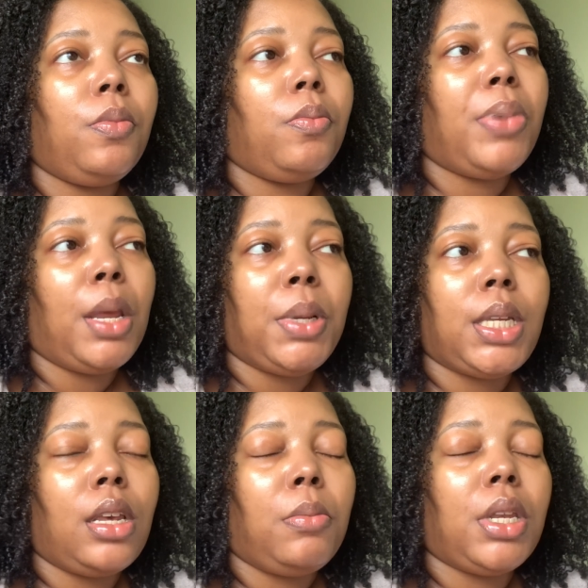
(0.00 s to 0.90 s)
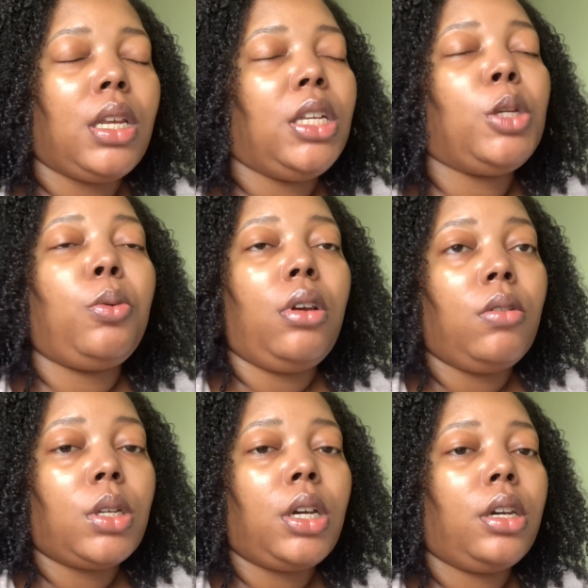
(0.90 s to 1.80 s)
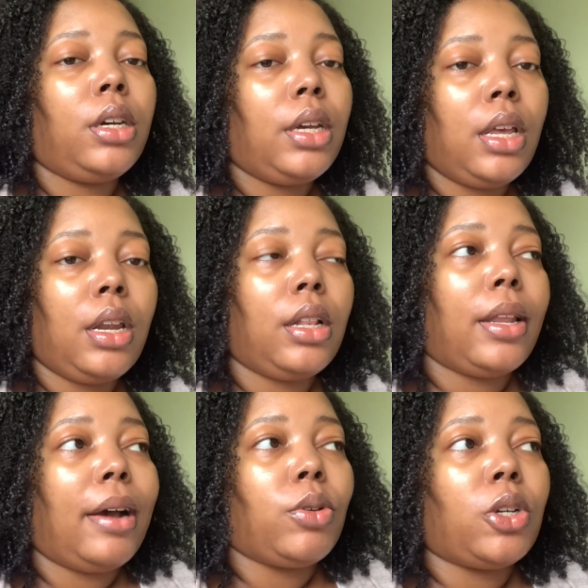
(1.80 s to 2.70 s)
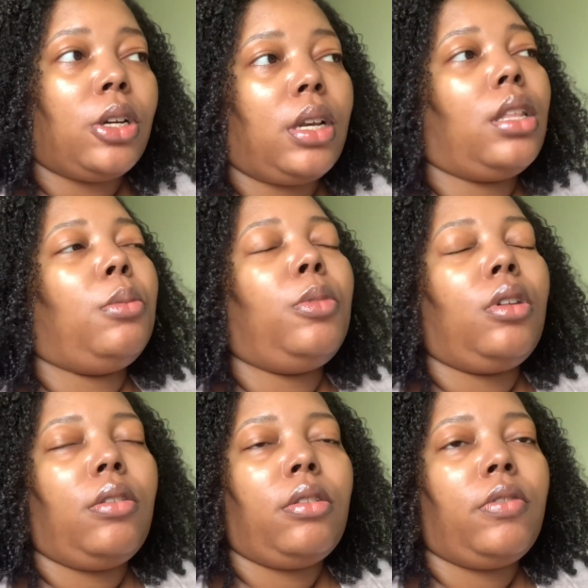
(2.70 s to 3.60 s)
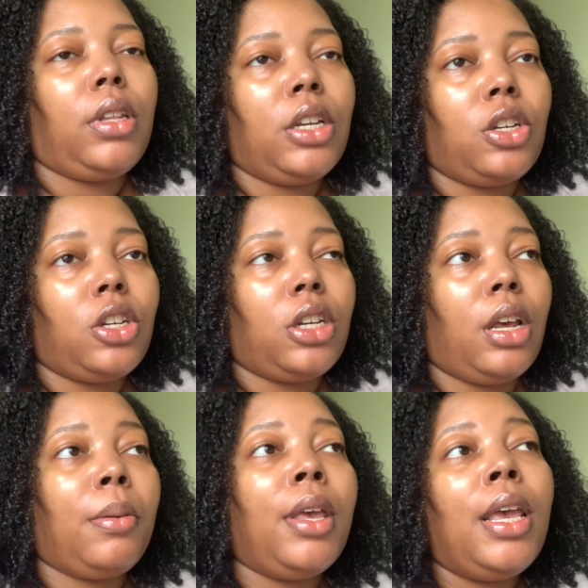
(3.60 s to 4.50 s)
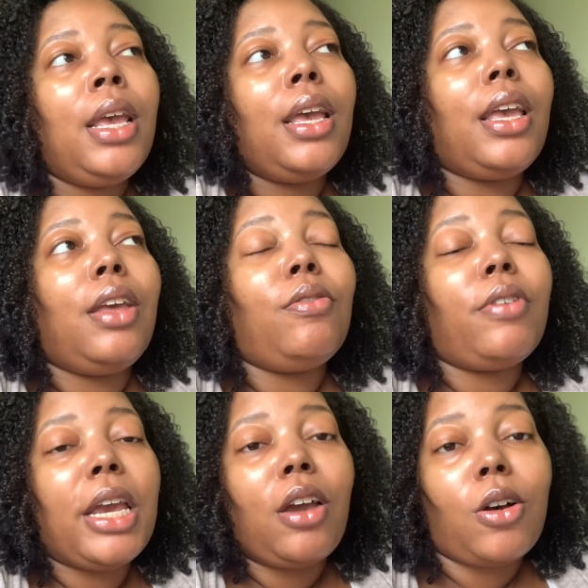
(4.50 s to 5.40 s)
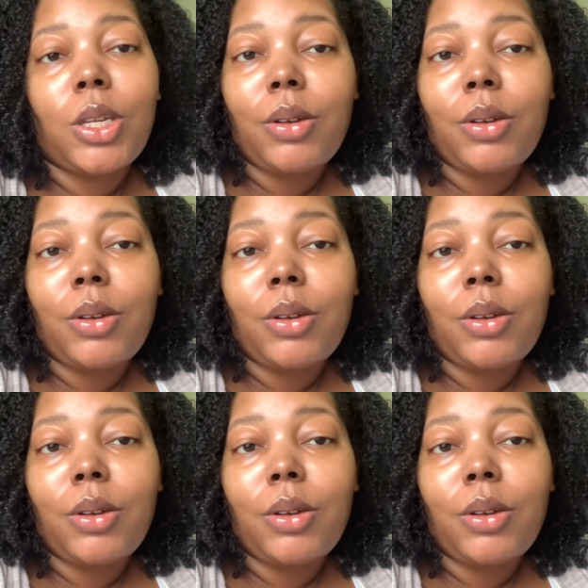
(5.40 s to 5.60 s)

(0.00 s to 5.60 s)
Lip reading: babies him and he spoils her and allows her to get in the middle of their relationship. And Ray also